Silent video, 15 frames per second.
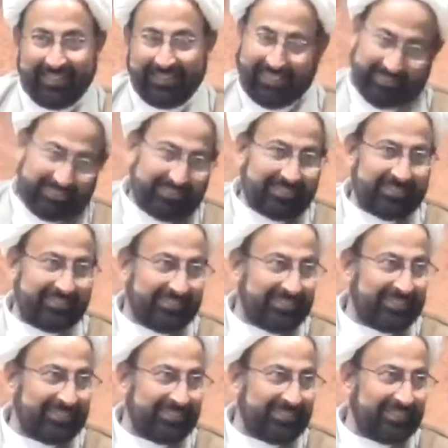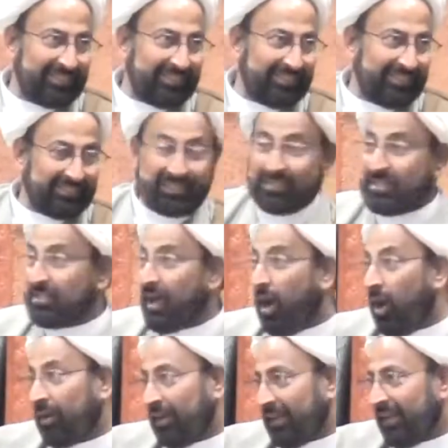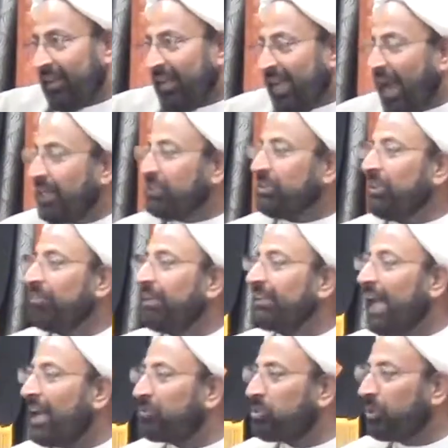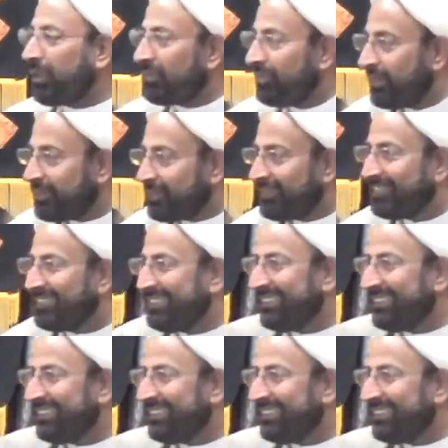Yes. This is the honor. And she was also converted.